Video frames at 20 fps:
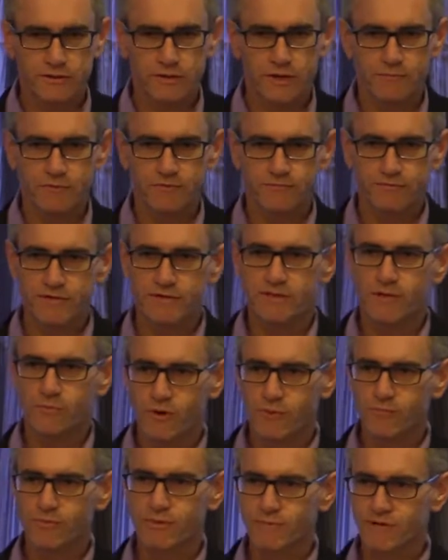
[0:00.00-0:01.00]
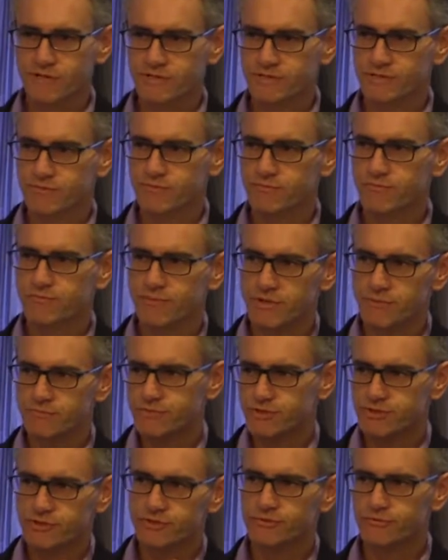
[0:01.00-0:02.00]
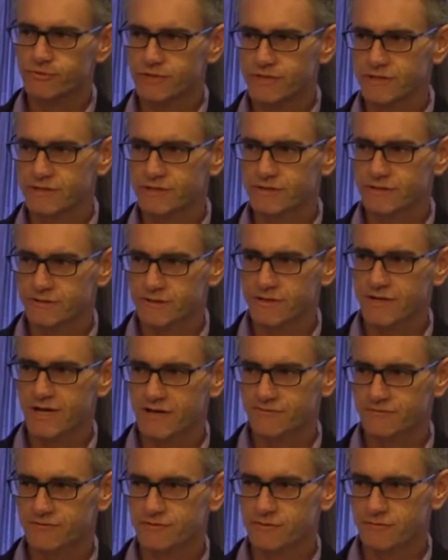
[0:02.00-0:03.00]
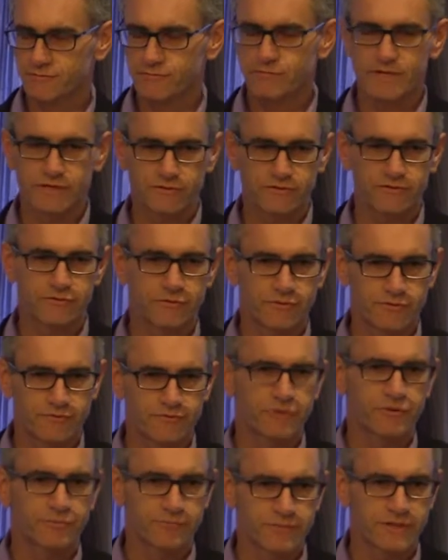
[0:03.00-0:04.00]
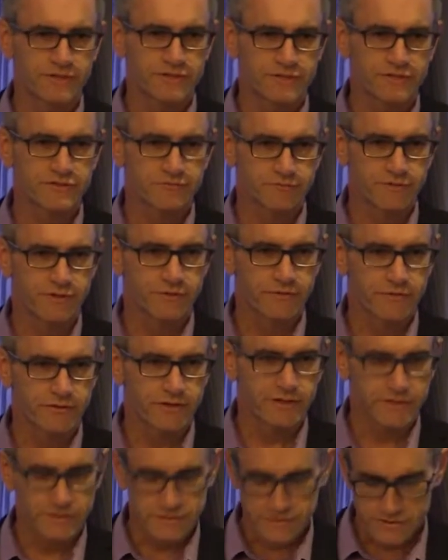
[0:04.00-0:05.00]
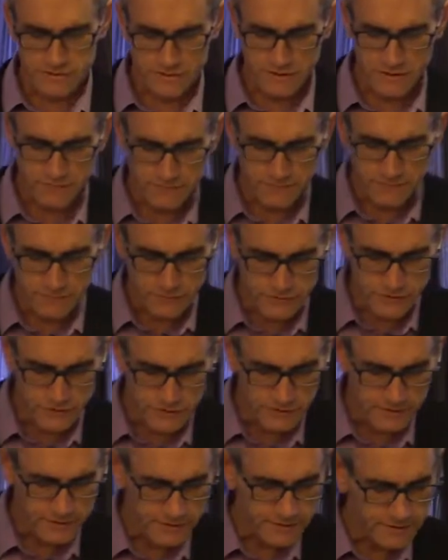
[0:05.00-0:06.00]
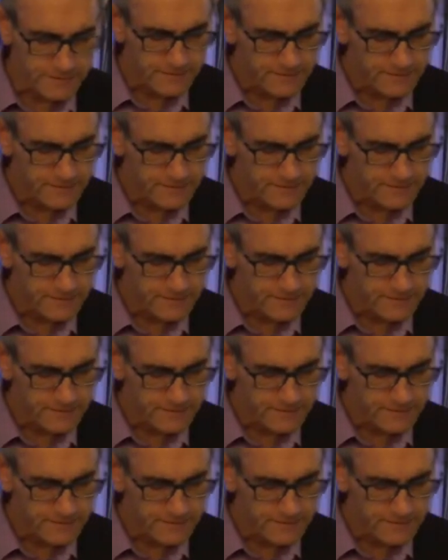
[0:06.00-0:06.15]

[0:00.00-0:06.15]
I'm afraid there won't be much BIM jewelry. You're going to have to make do with real pictures of real things, unfortunately.